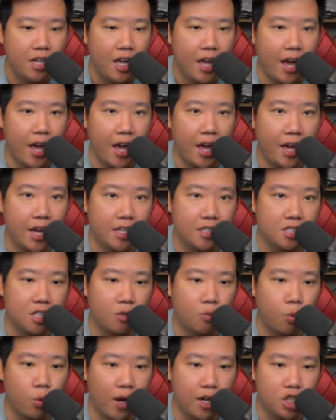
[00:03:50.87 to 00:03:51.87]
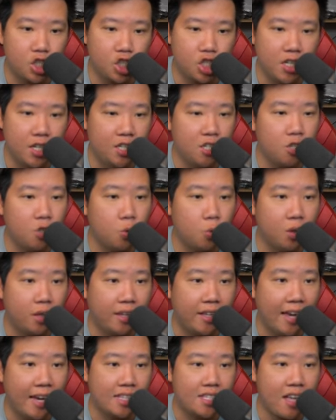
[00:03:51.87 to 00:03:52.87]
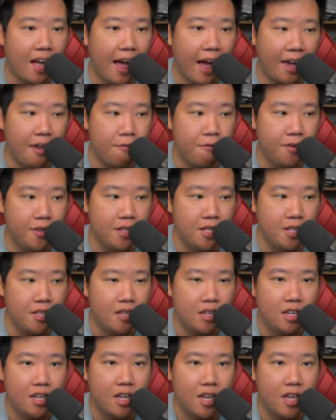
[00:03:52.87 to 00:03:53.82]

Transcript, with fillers: And Russian, you will get Ivan.